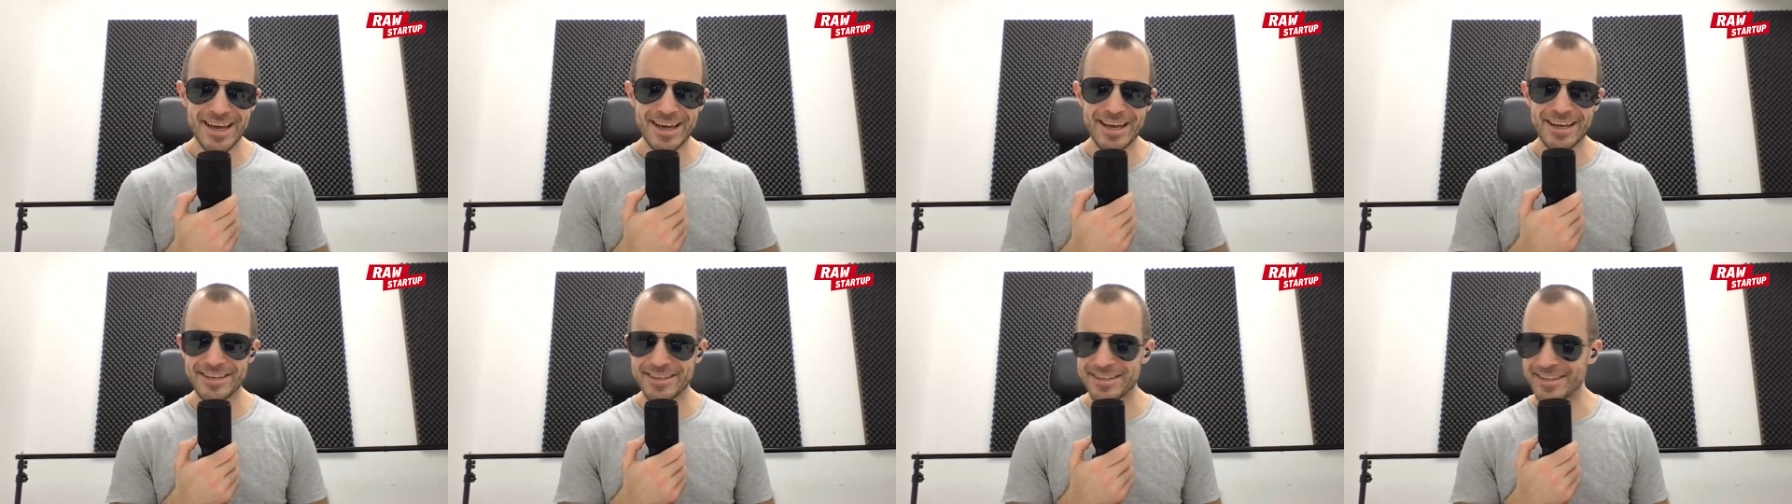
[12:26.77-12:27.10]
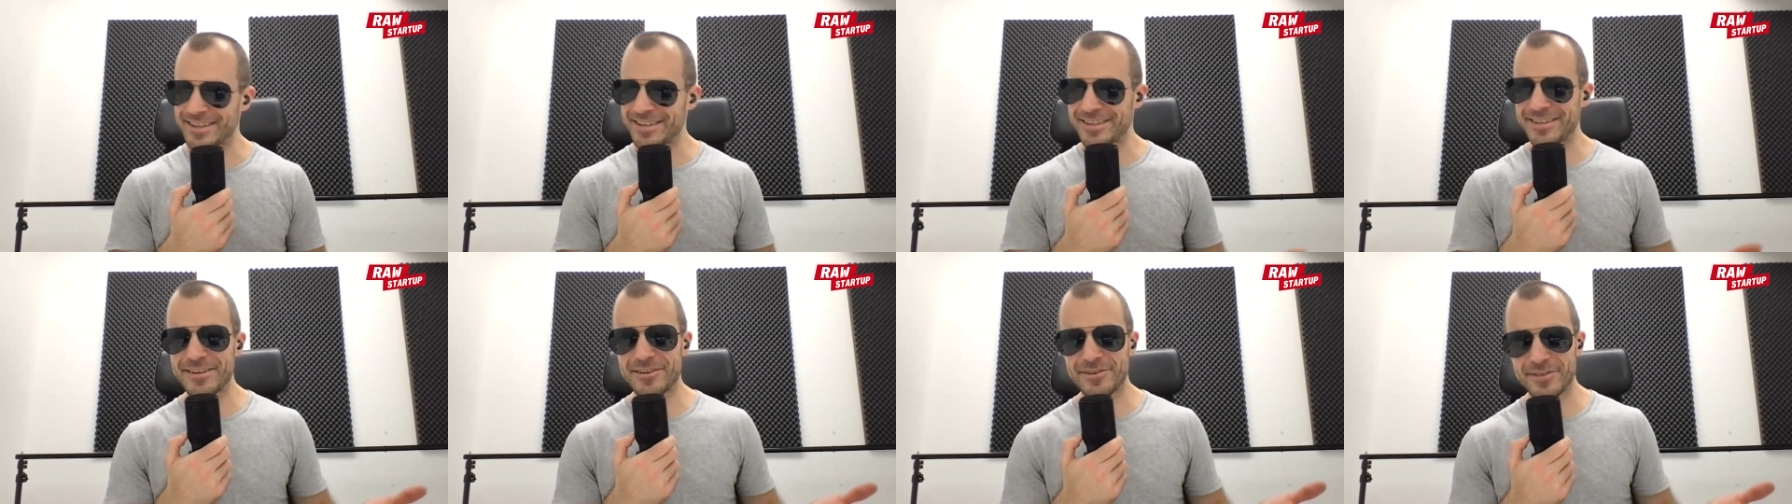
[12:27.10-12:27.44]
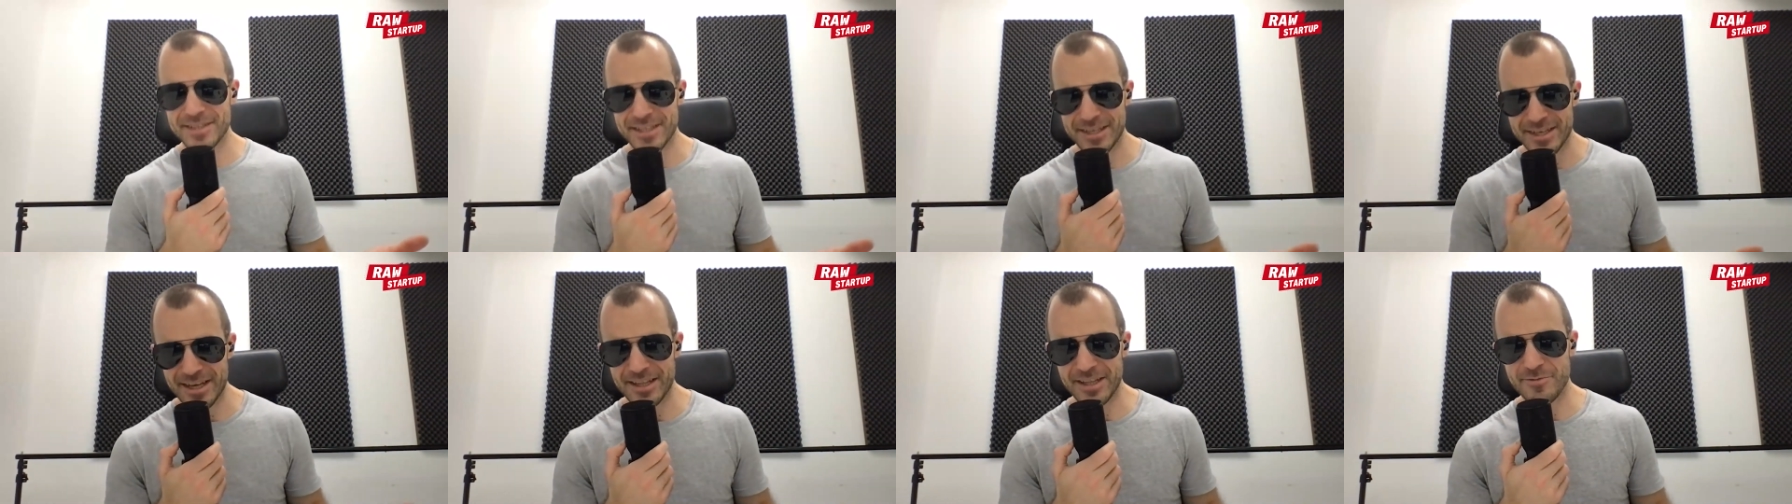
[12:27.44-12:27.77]
and there's
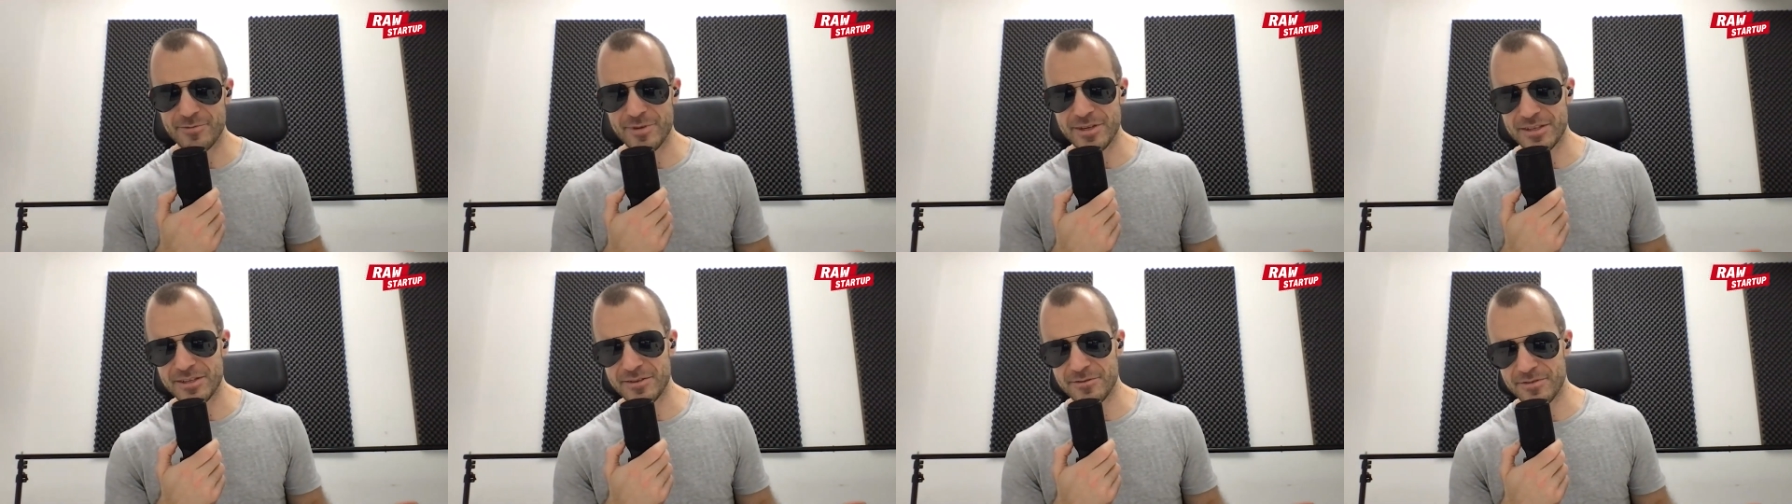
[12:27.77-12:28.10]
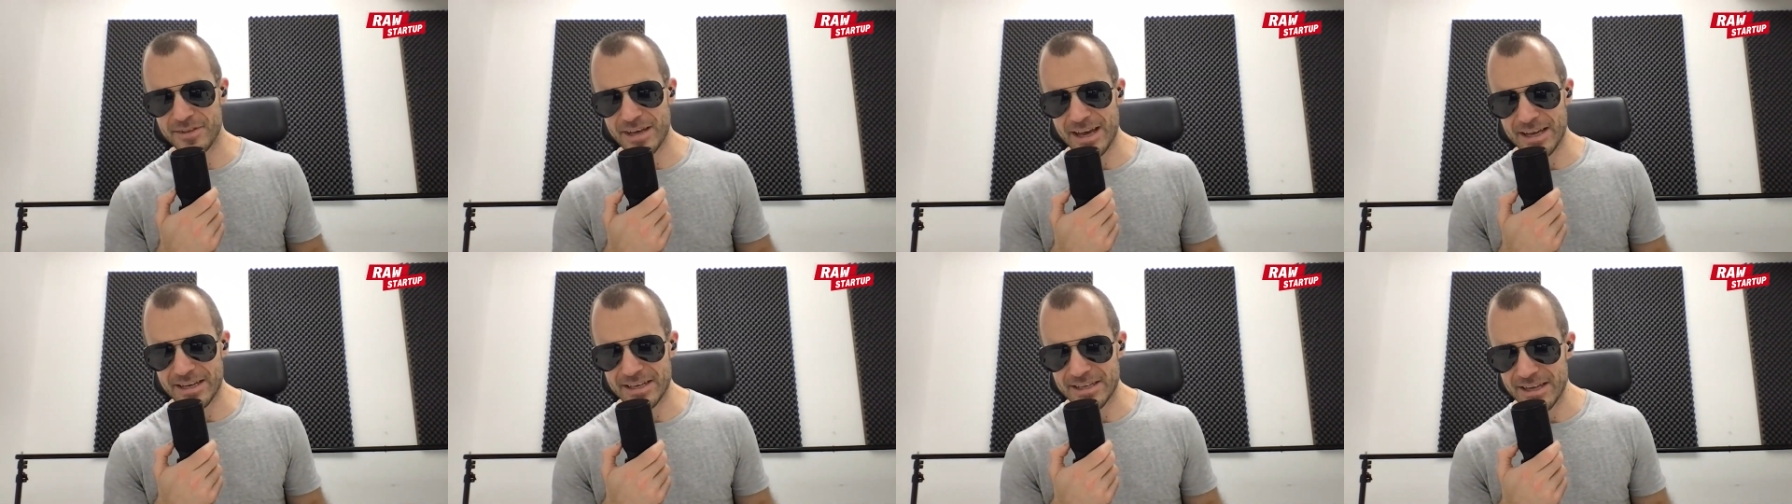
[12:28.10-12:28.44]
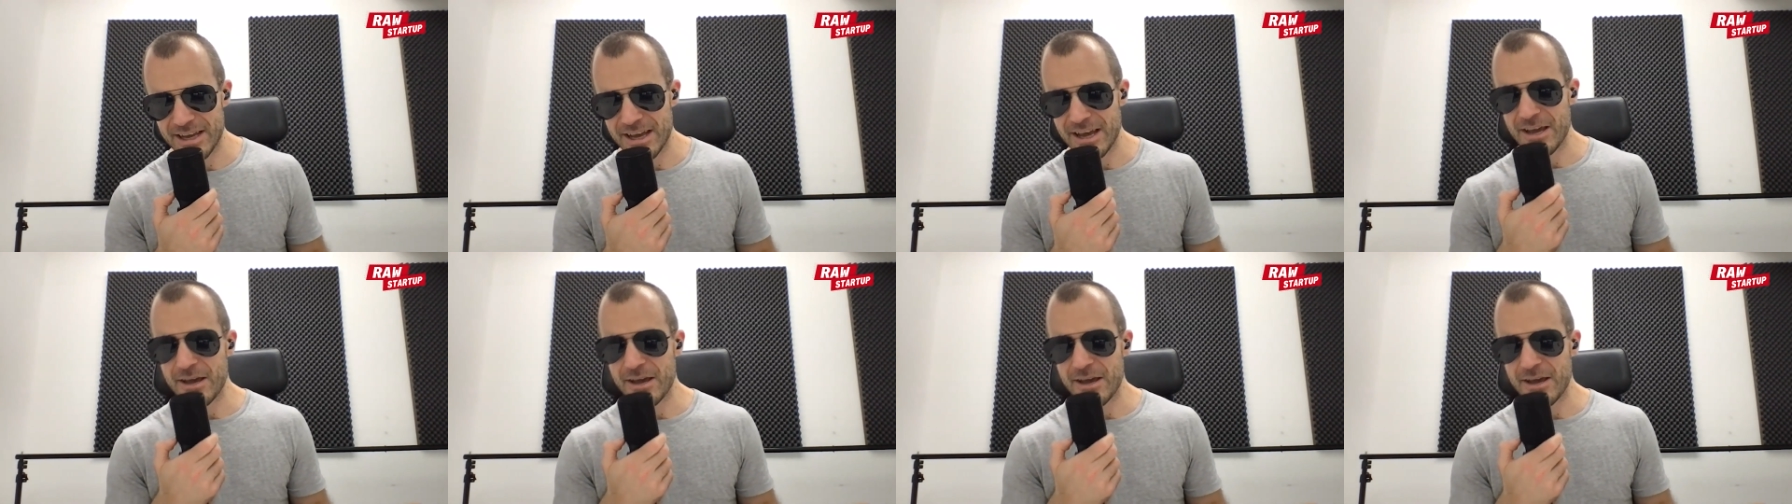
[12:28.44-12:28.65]
an element of that.